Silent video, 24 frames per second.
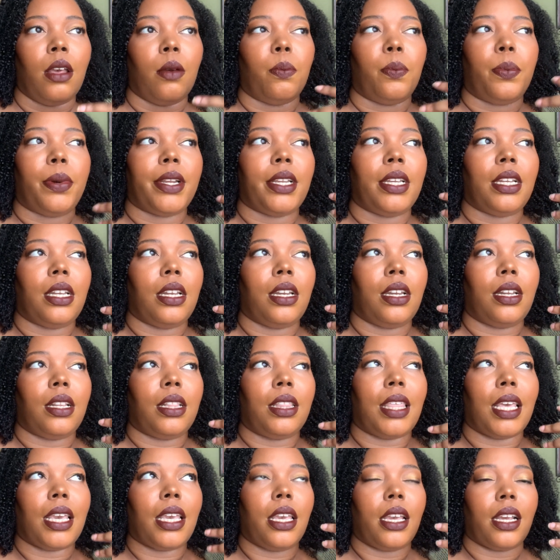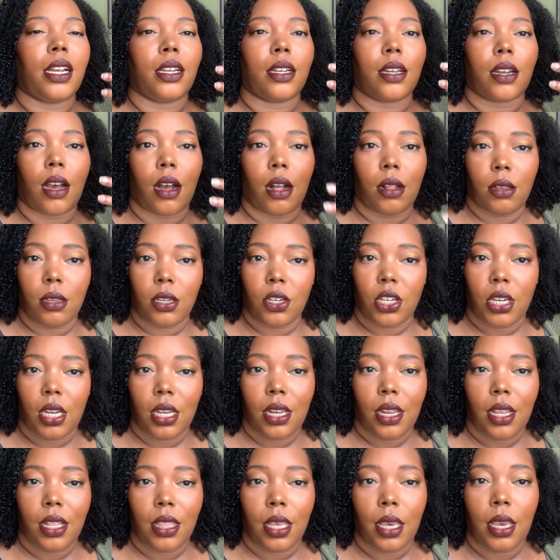But they acknowledge
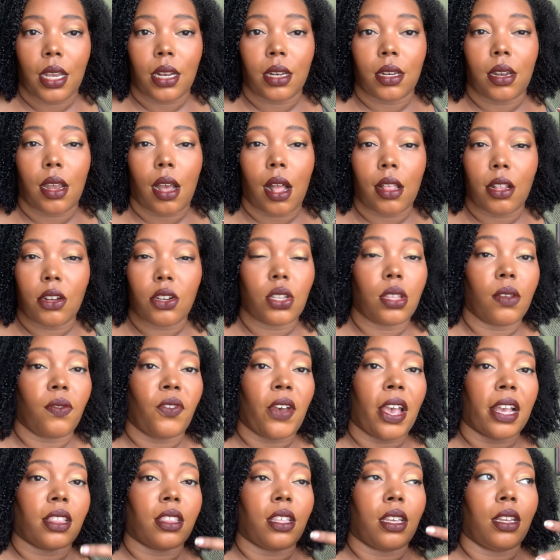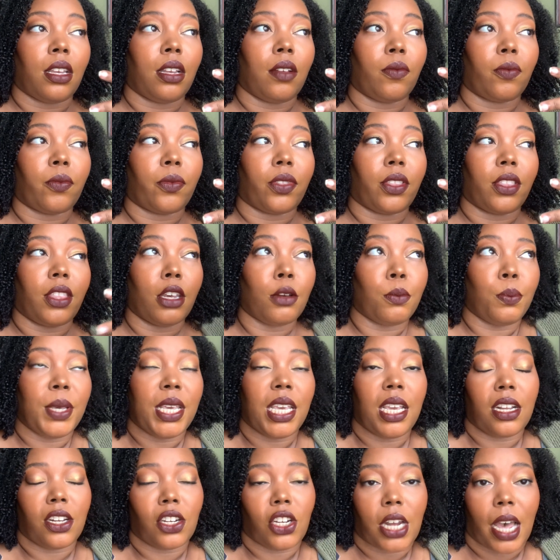it, and they acknowledge the fact that they're
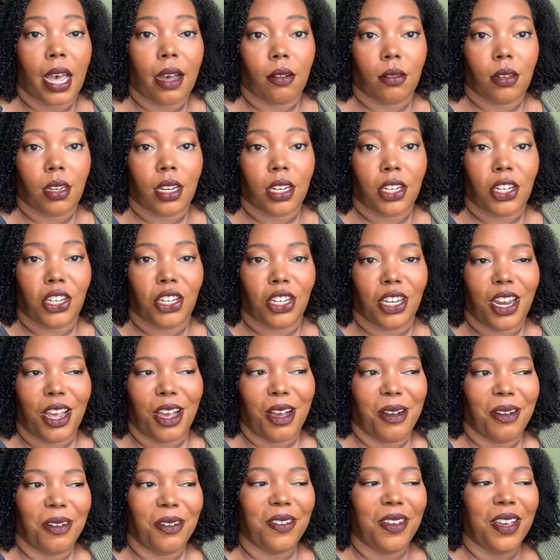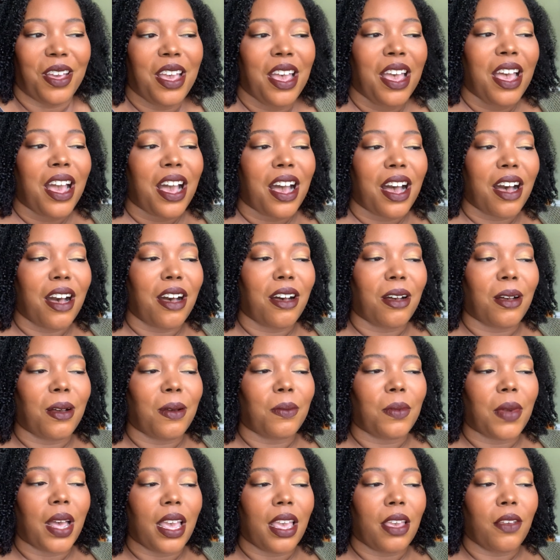being childish,
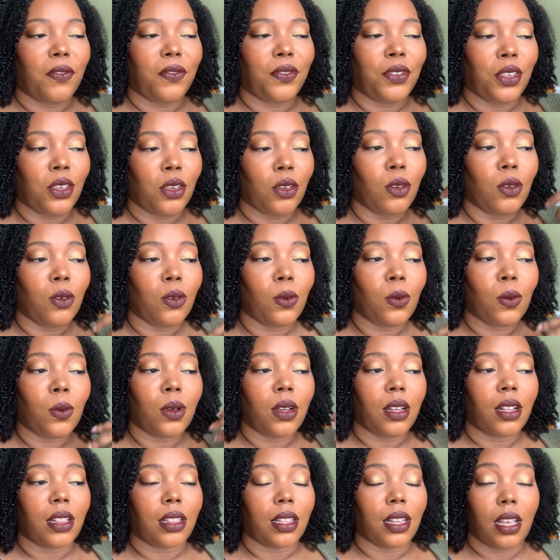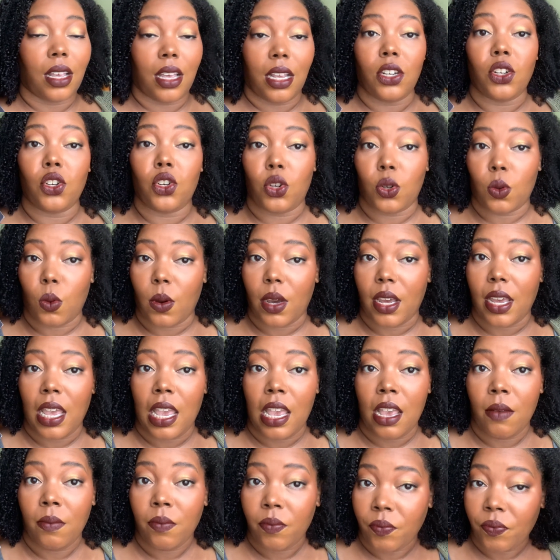If you enjoy